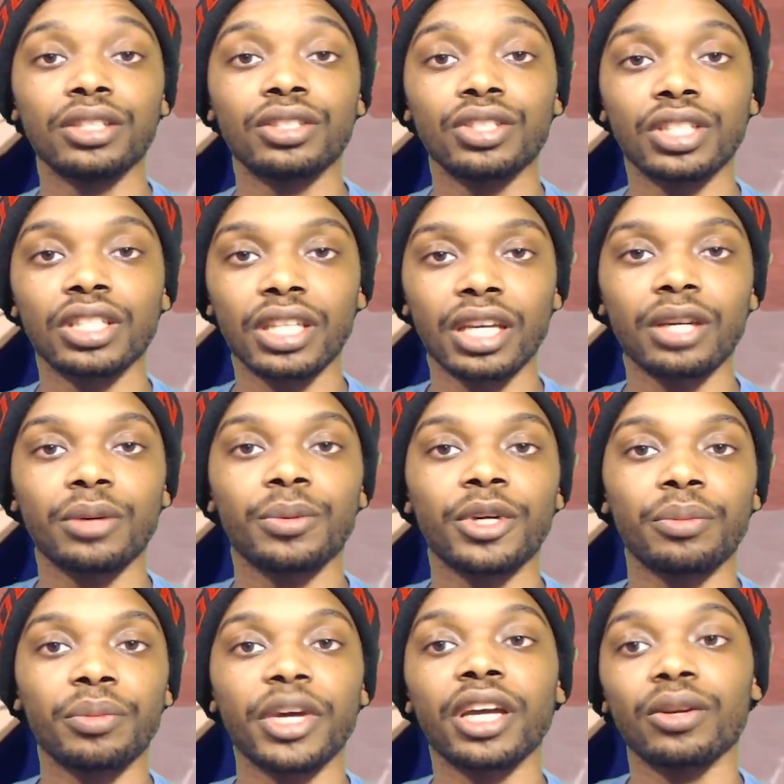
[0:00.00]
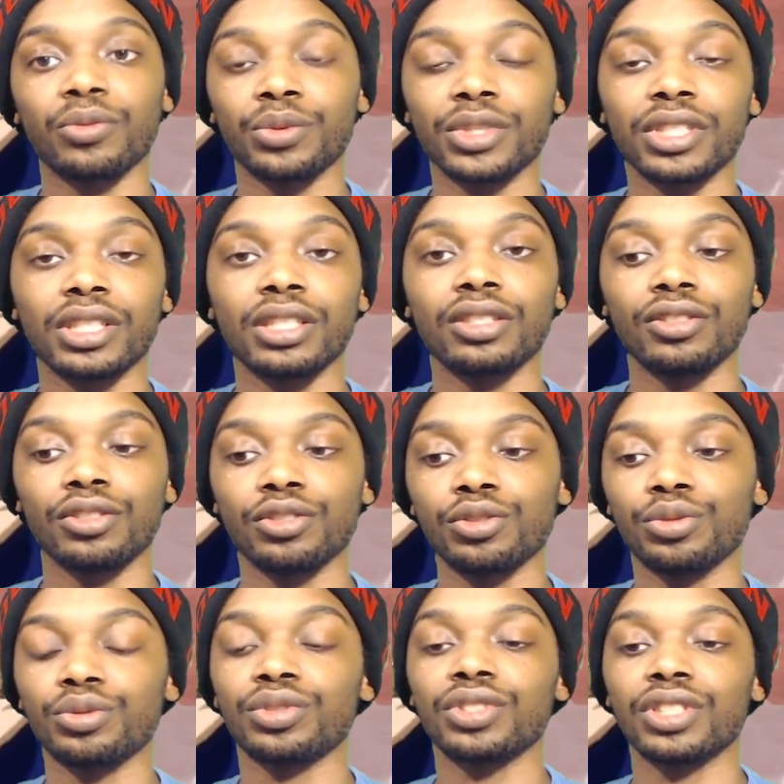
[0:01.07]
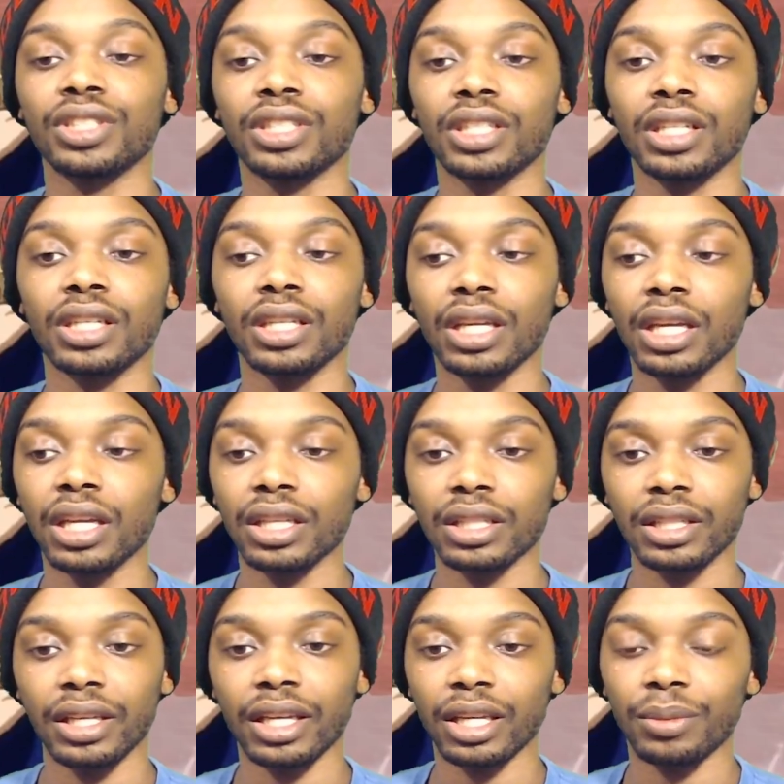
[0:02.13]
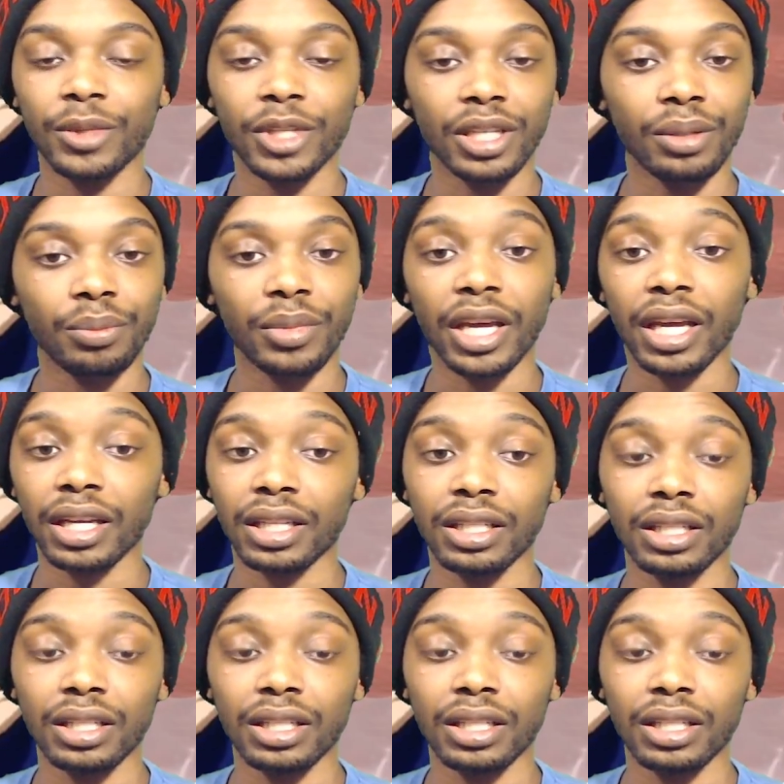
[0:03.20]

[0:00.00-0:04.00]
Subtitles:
to get the headband back, which he used to get the headband back.